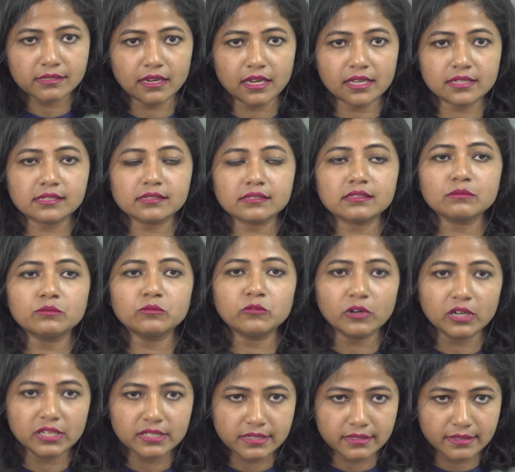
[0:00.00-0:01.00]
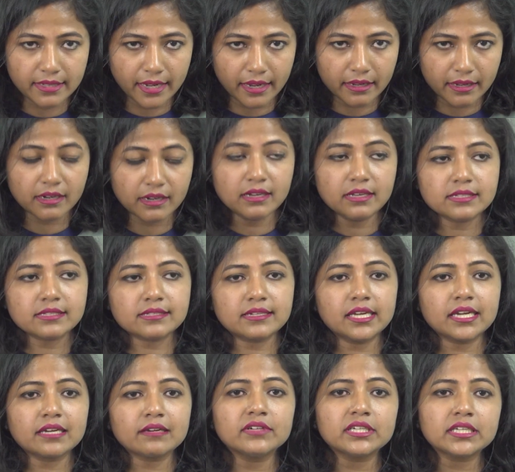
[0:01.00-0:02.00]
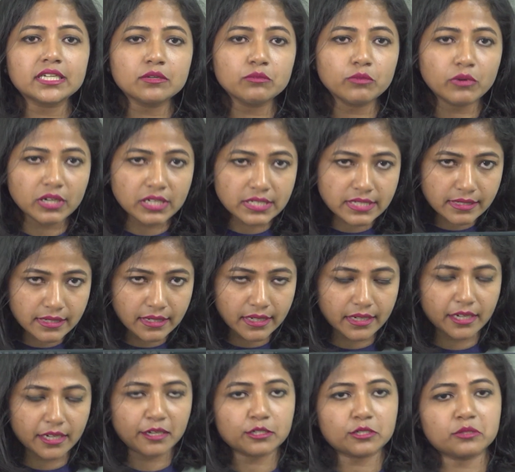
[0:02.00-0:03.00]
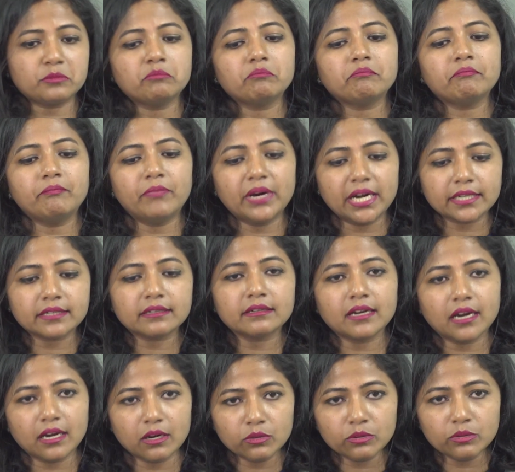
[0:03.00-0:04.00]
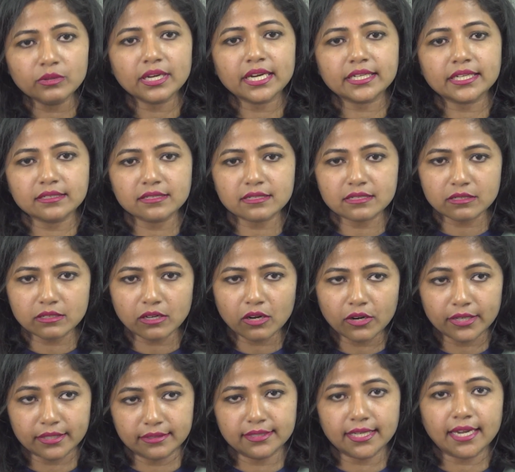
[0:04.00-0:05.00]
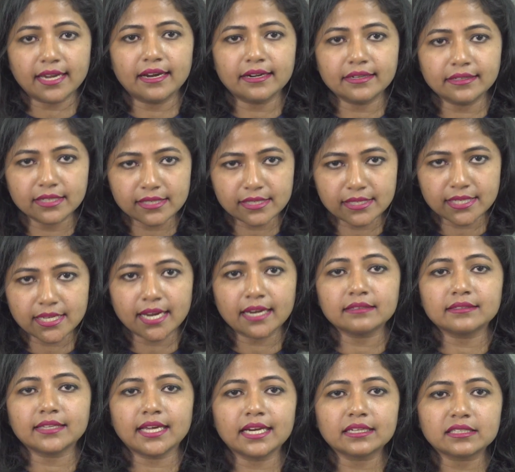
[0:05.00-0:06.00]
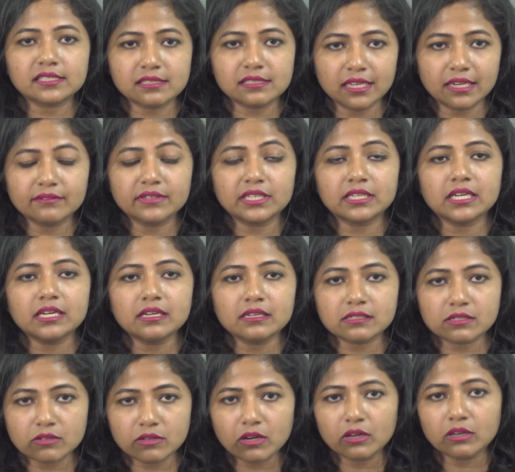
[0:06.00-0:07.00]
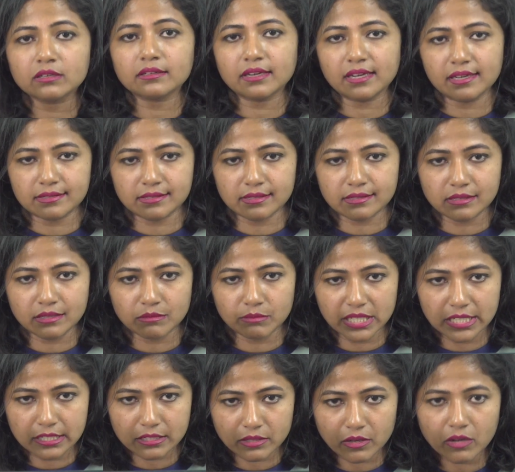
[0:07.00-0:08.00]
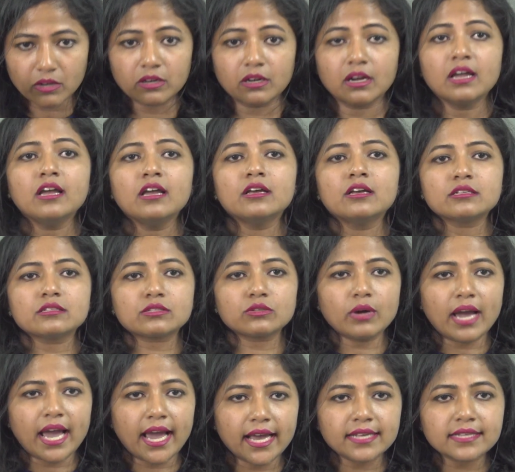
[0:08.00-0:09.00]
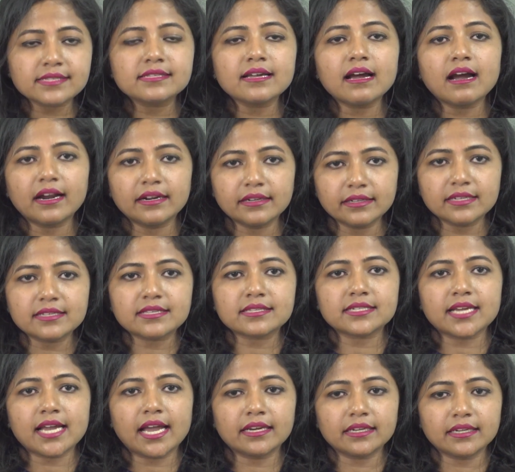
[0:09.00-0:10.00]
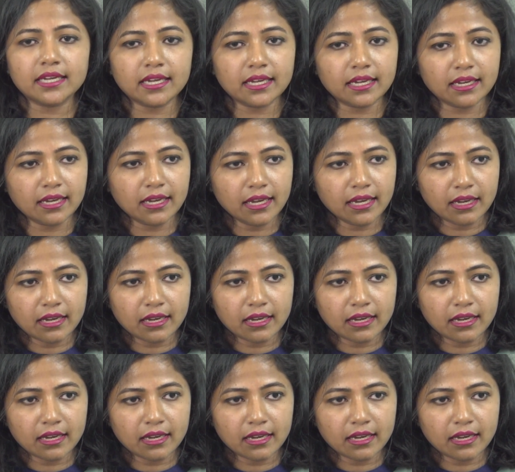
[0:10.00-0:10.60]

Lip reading: racism was there. Slavery was correct. But now it is not. They understand that slavery is wrong, racism is wrong. So as the understanding